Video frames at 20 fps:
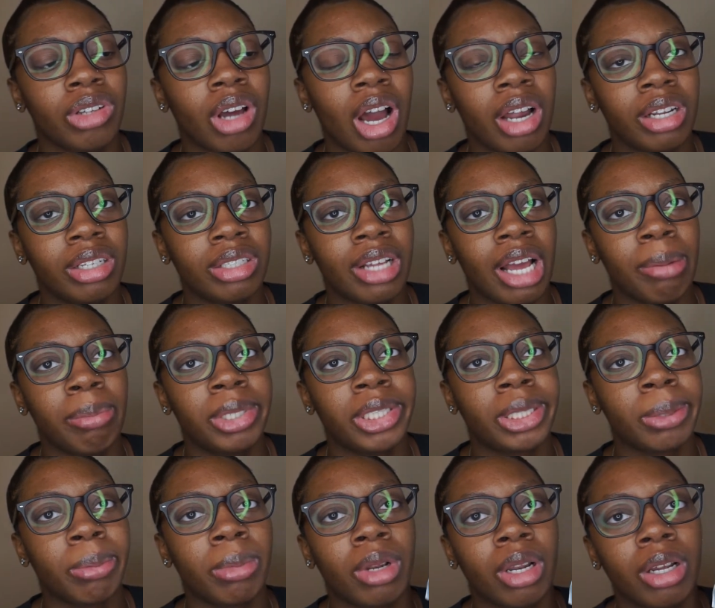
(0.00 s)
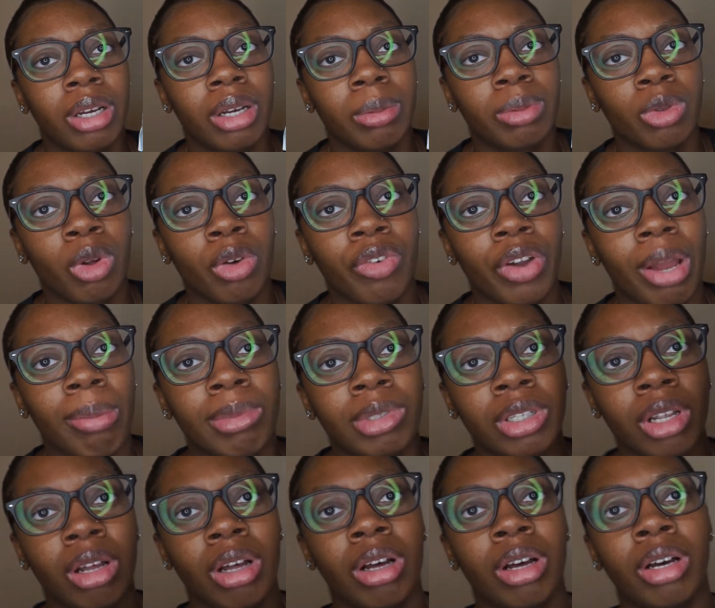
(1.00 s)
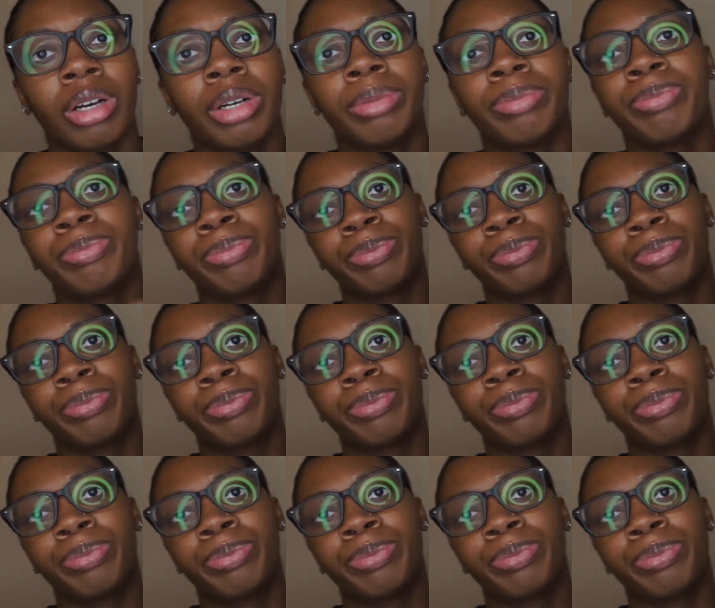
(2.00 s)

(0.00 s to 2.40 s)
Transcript: So I just got me some gloves off Amazon.